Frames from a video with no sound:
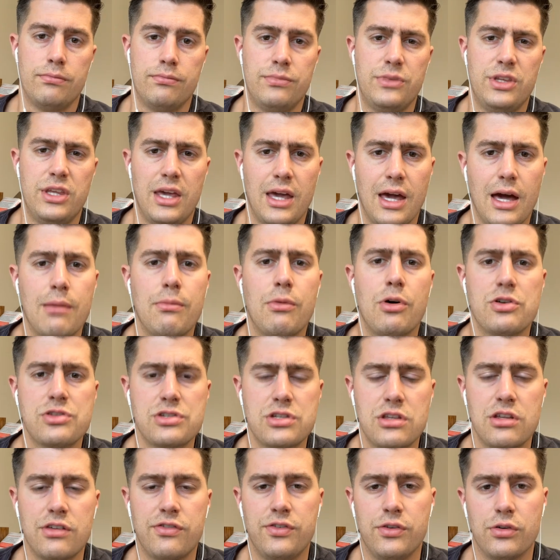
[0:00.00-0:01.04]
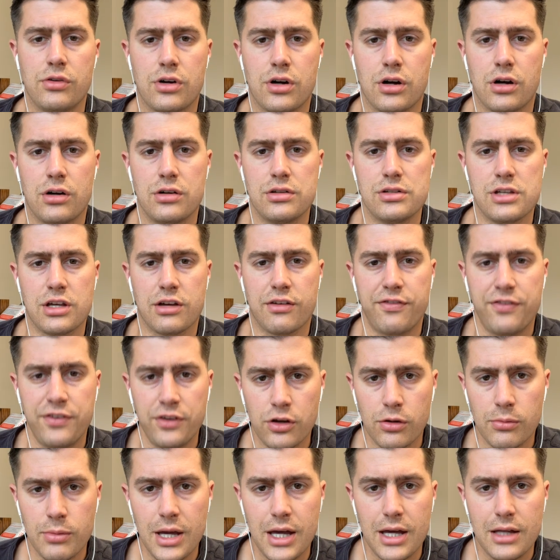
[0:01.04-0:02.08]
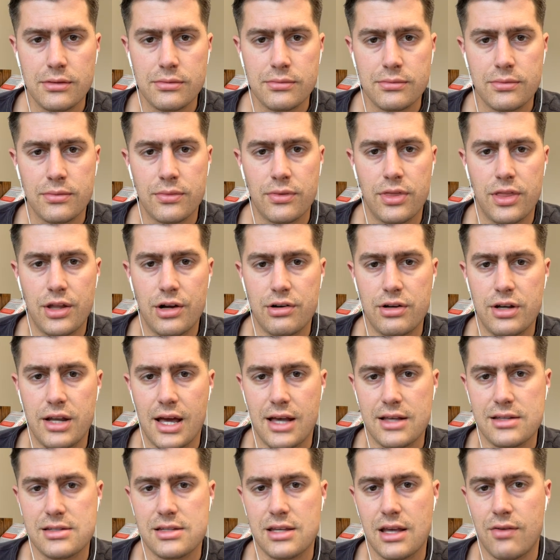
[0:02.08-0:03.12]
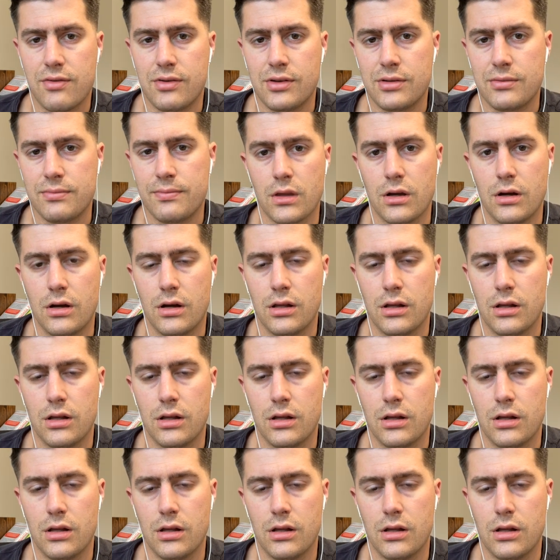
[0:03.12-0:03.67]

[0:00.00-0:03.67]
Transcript: Yeah, most of the fuel cards, like Fuelman, they're net seven.